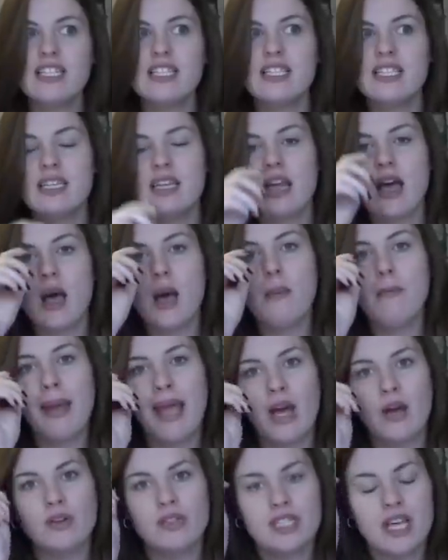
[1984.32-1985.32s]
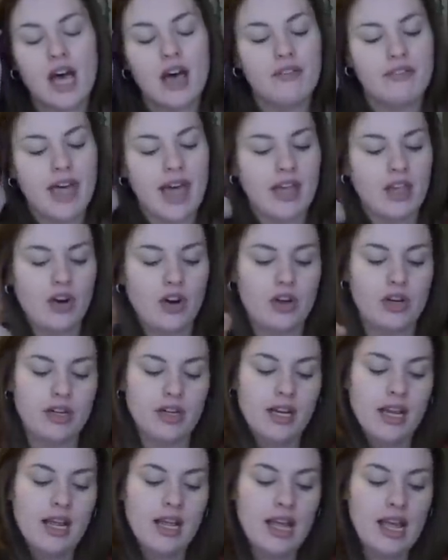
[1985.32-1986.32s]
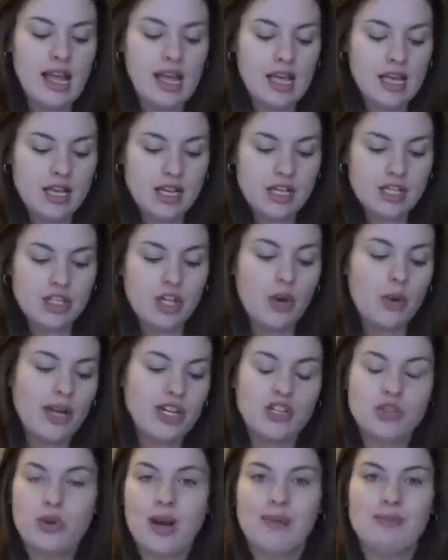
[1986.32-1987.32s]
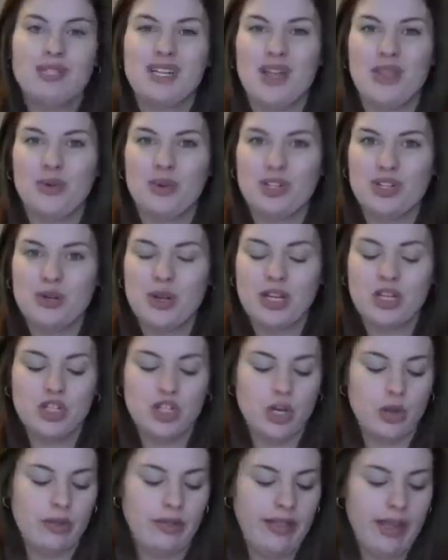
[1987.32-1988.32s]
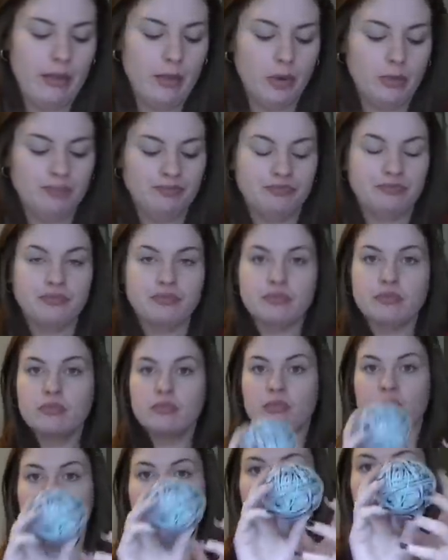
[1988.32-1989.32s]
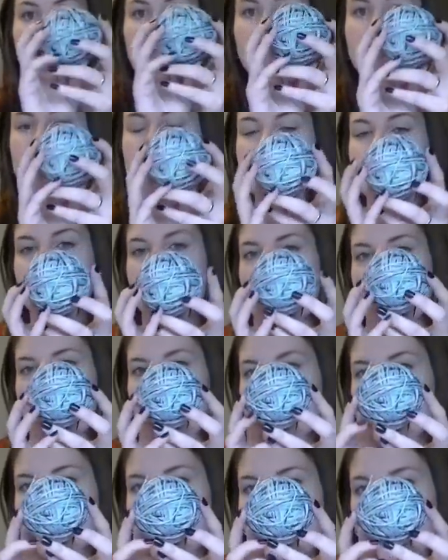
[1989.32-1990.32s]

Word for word: decent amount of that yarn so I just grabbed another one so I can show you the label. This is what I had